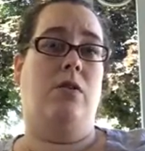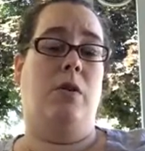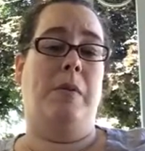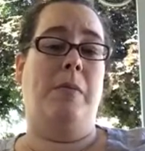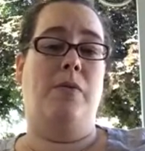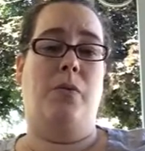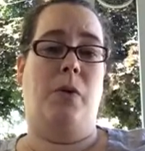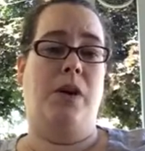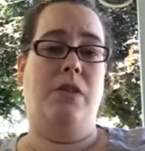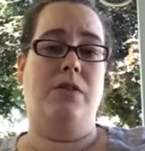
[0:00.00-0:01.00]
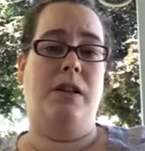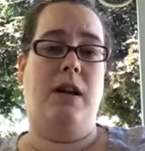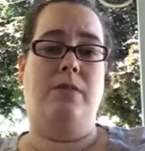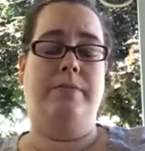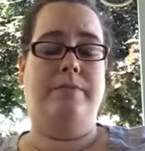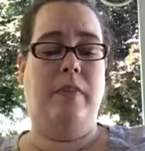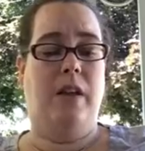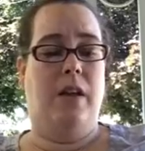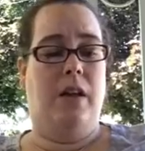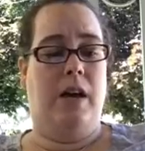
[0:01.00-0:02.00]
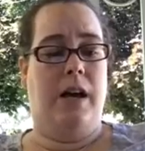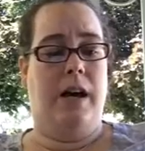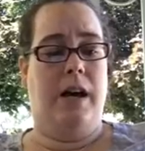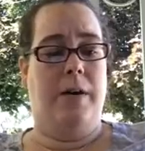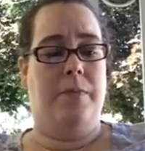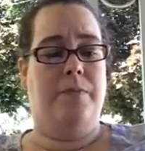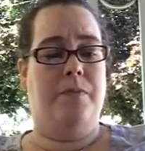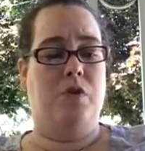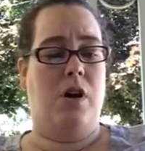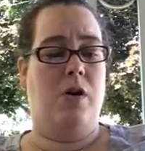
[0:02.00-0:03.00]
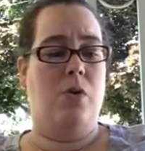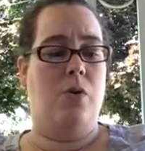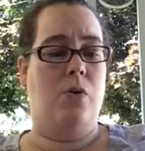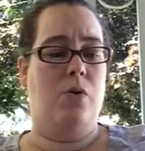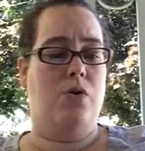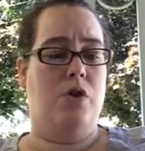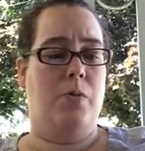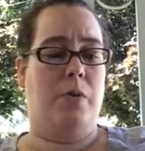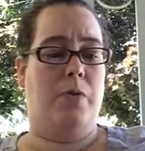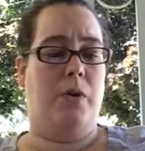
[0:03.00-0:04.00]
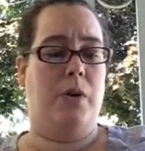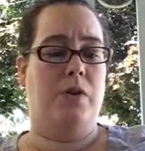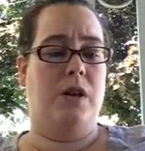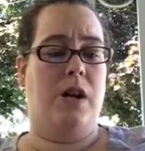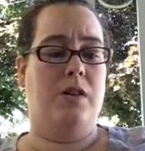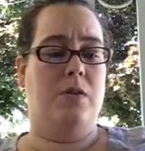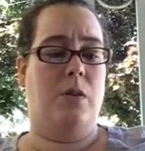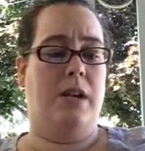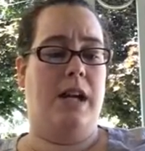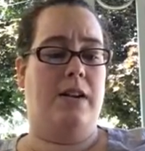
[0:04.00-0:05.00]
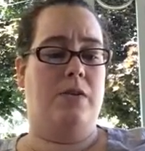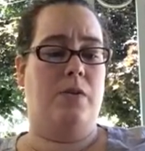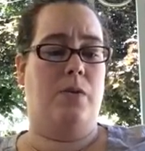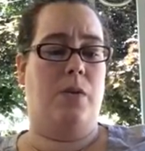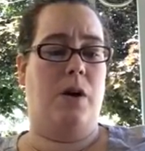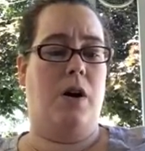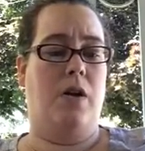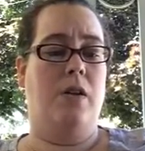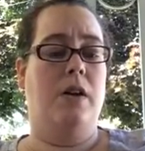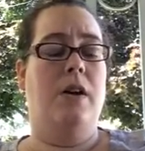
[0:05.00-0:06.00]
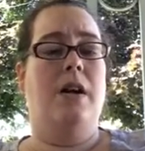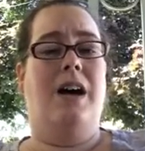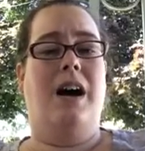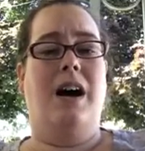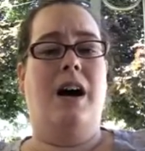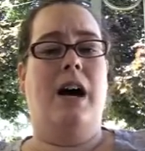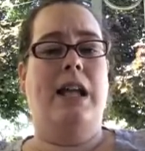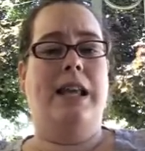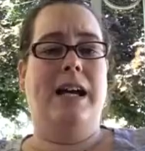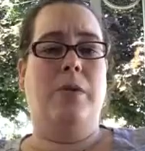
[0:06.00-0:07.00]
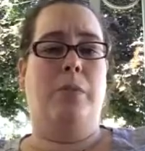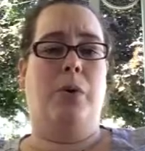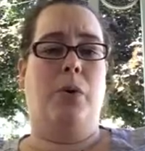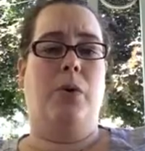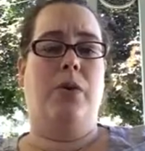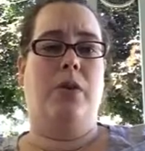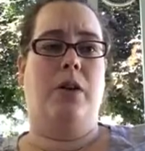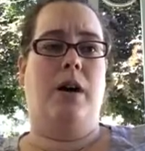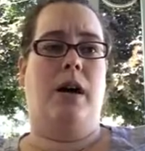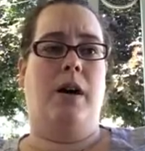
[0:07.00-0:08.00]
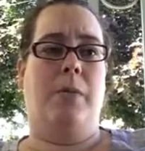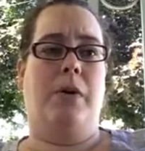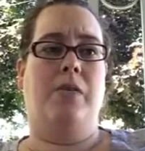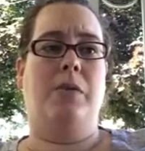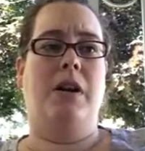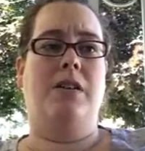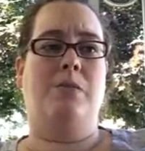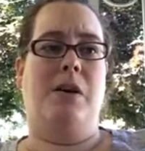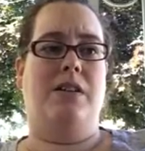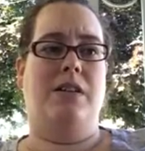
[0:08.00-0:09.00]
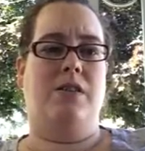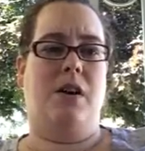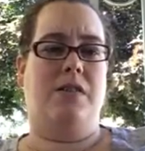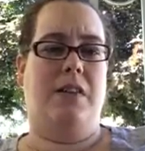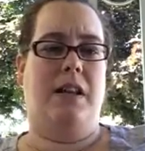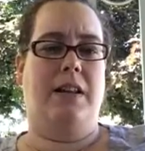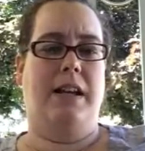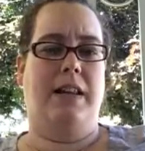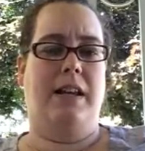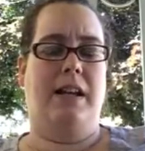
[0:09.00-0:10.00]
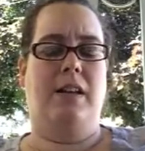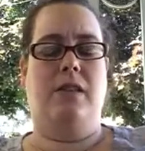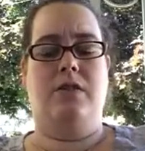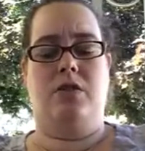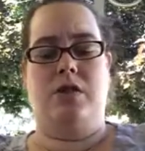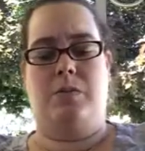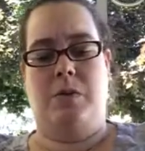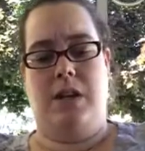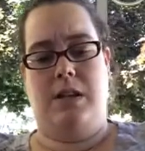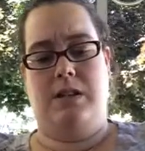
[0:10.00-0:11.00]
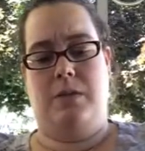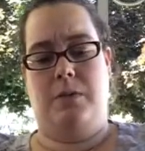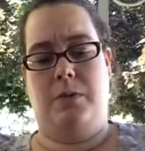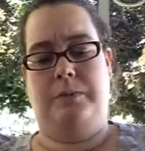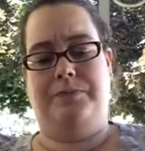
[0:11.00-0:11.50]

maybe 4 years now. Do you prefer tarts or candles overall? I like both. I've been into melting tarts a lot lately just because of,